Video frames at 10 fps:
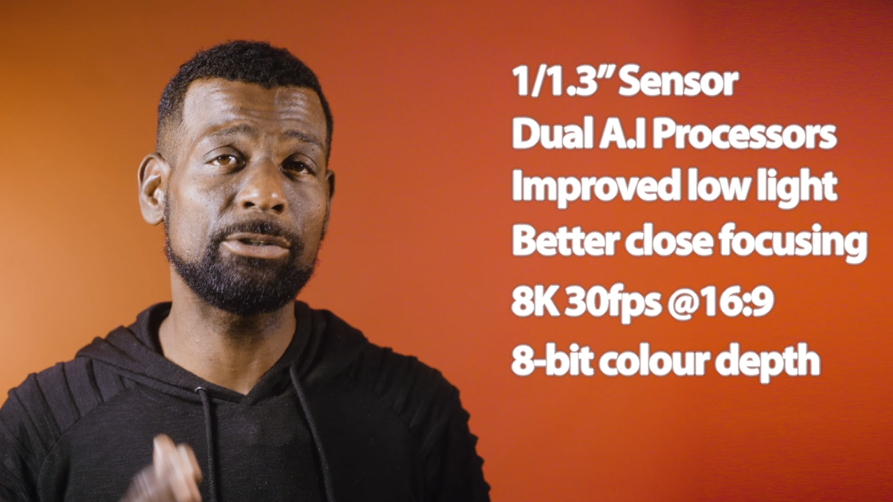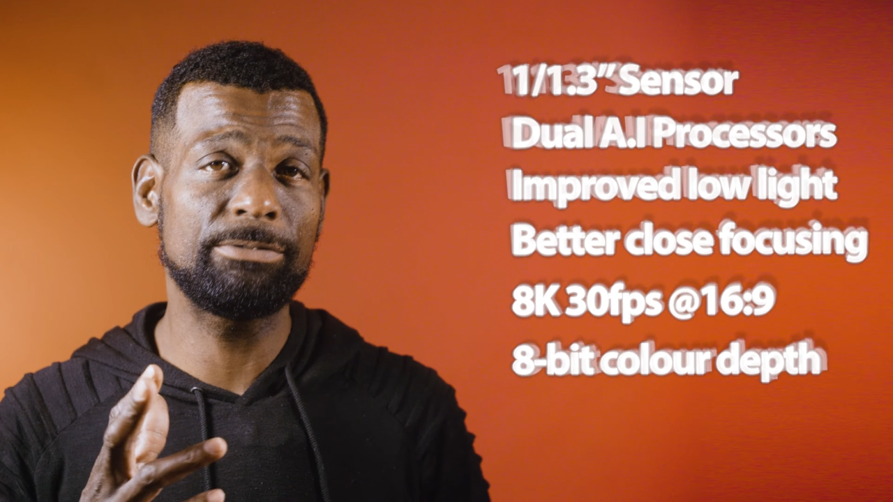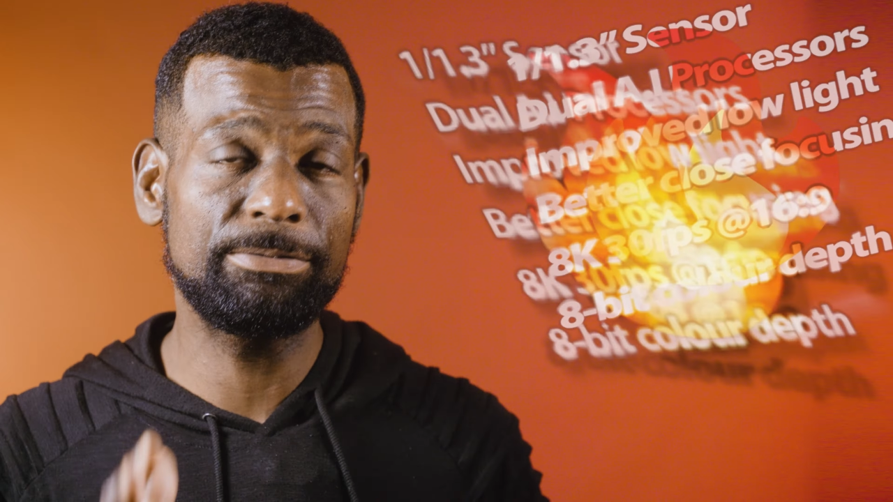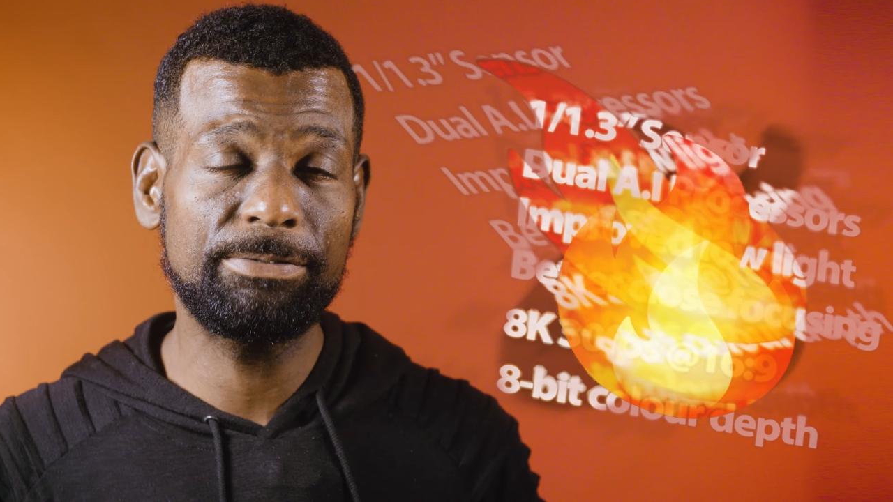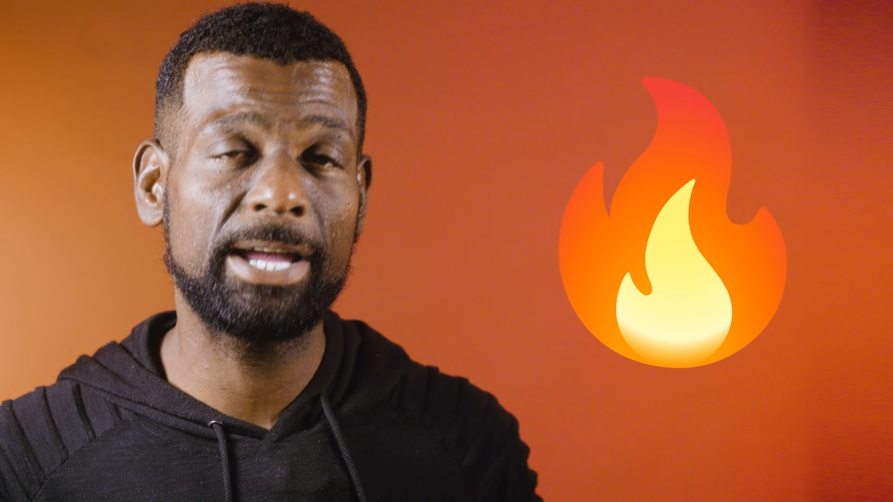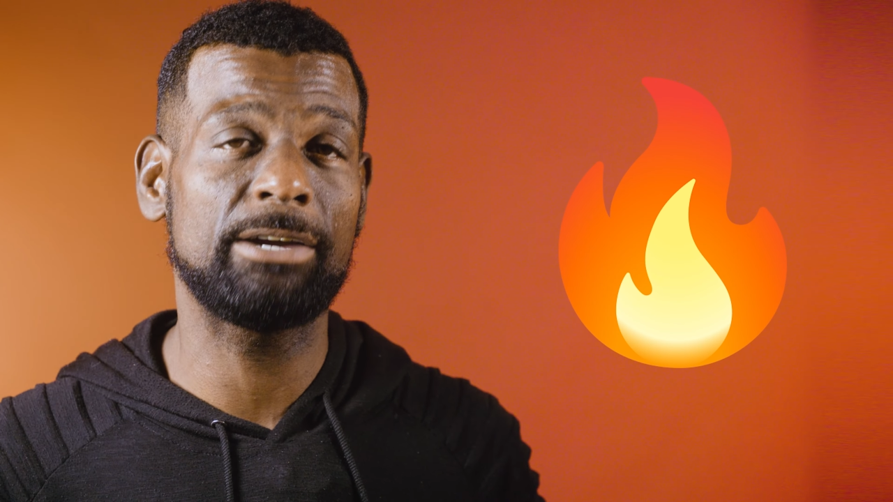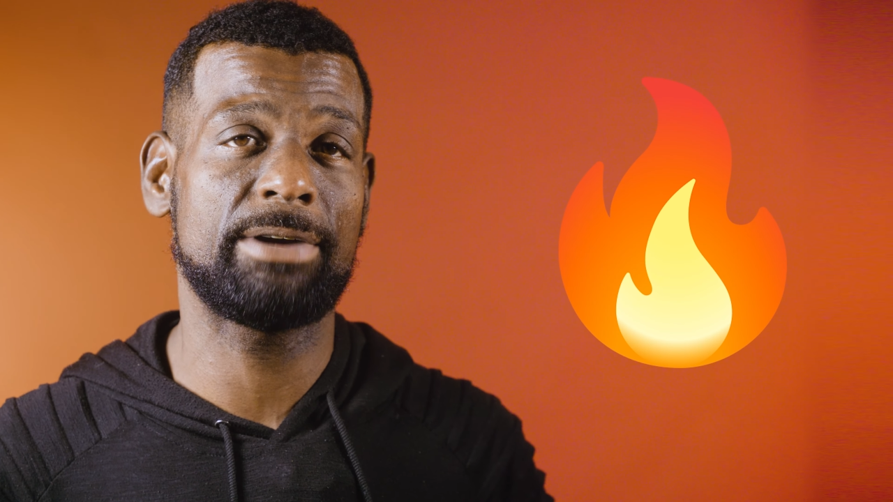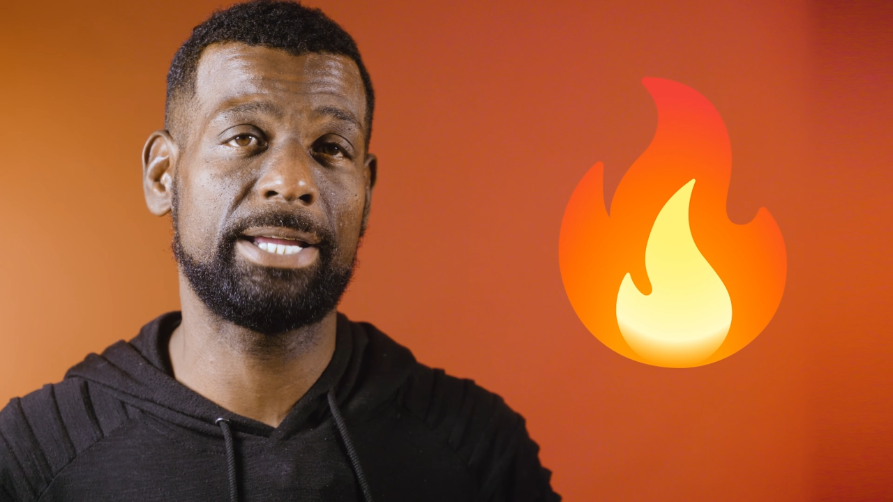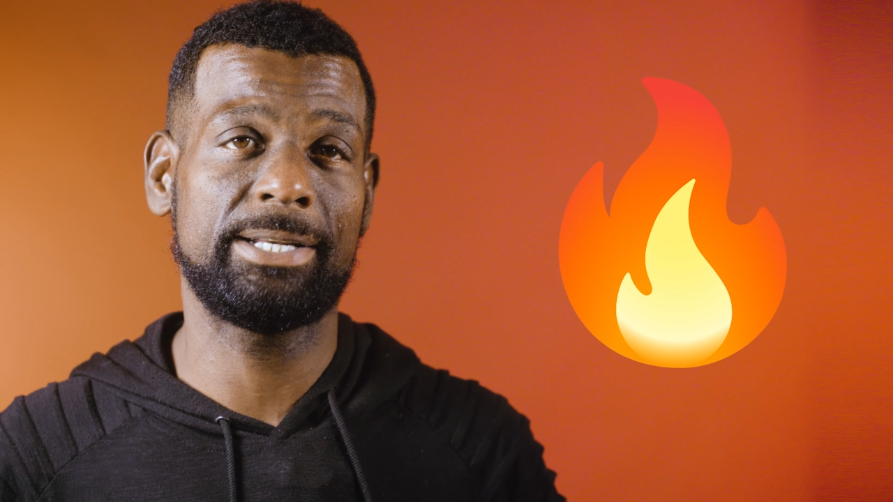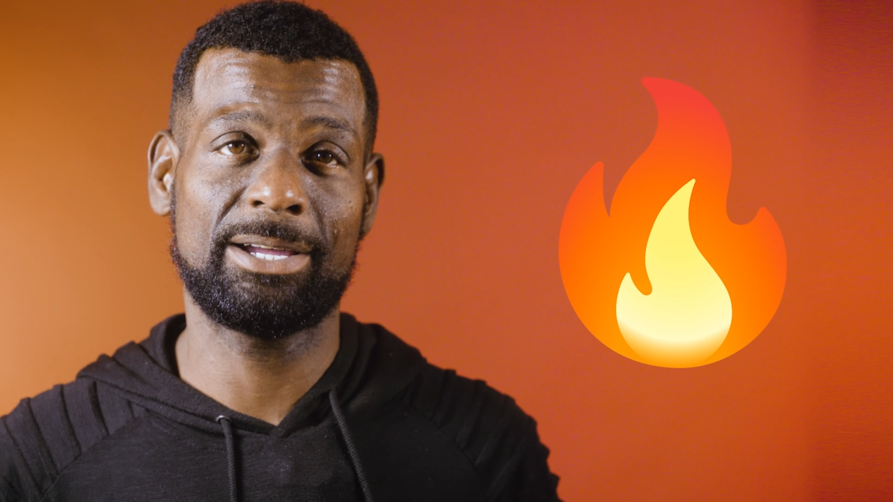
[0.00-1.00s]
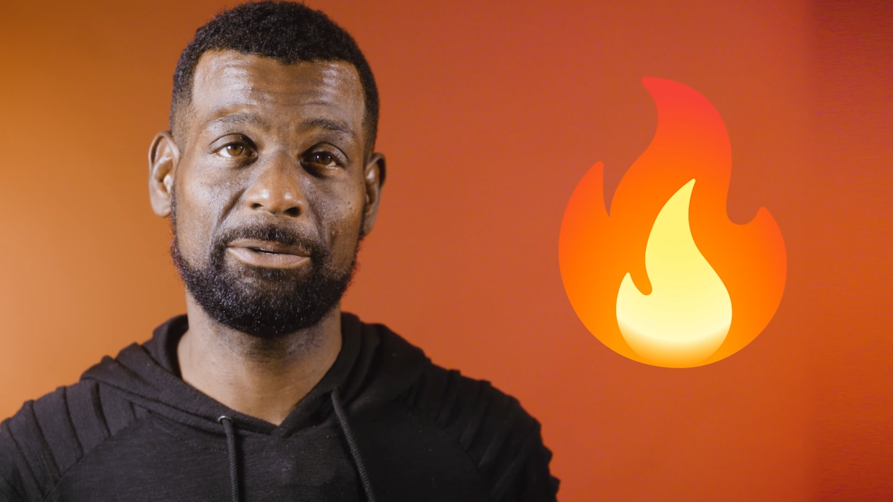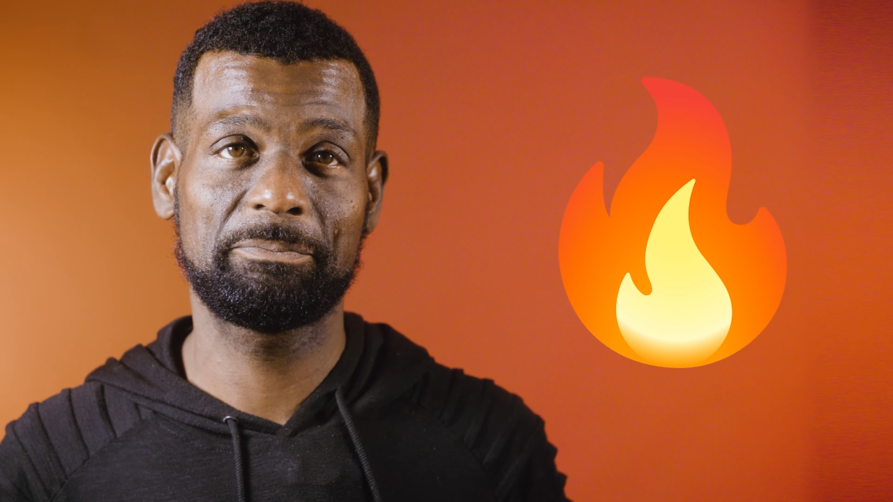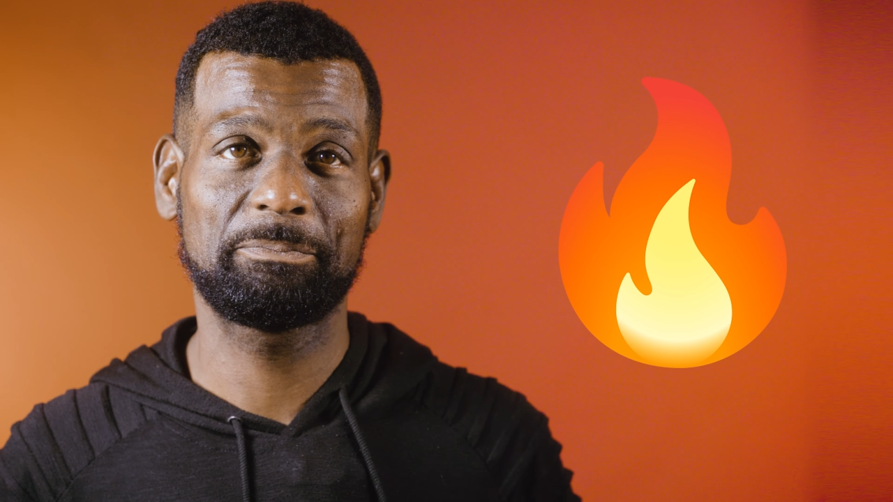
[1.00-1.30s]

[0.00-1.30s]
on fire right now.